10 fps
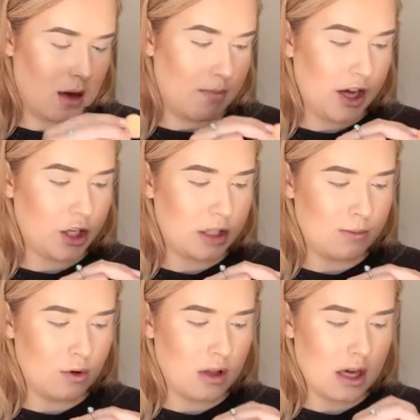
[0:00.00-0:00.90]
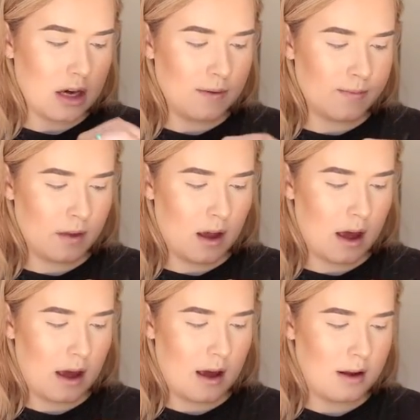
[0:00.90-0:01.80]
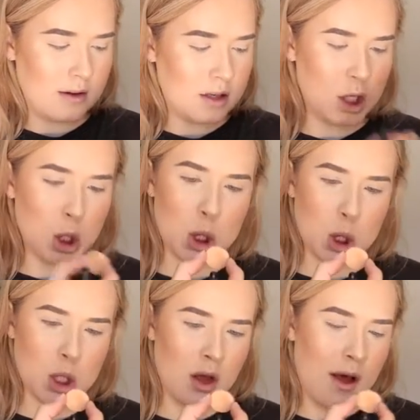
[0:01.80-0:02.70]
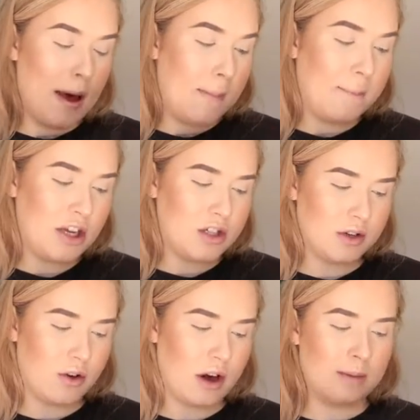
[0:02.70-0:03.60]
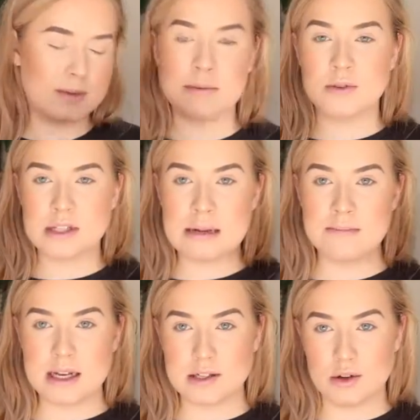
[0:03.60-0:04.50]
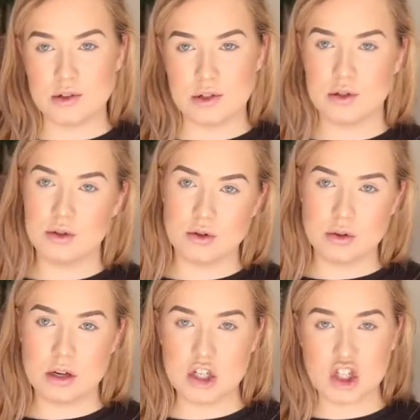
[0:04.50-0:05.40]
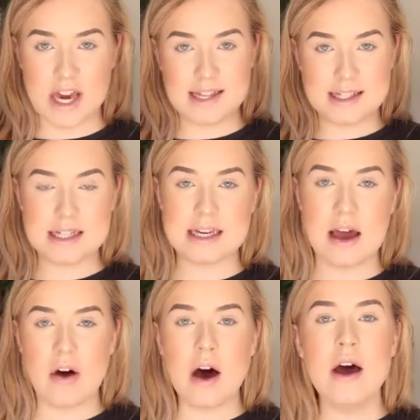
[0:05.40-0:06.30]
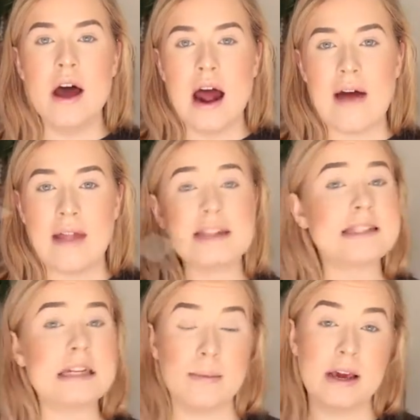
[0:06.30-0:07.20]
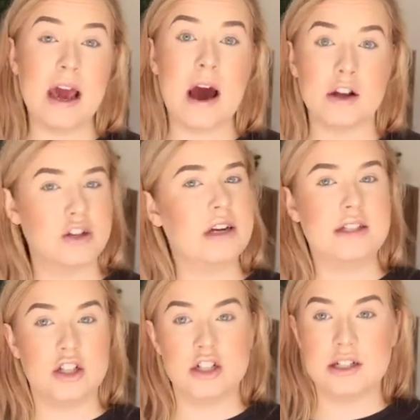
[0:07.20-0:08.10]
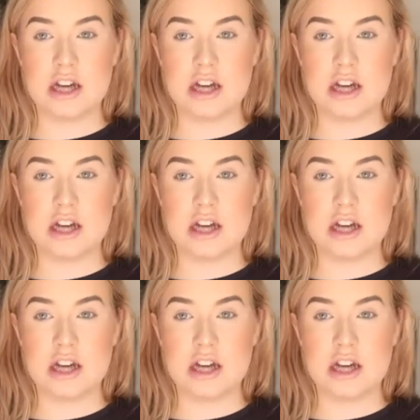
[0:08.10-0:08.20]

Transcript: Peach Smoothie and Beaches and Cream. So I'm just gonna mix those two shades together, and that's gonna be our transition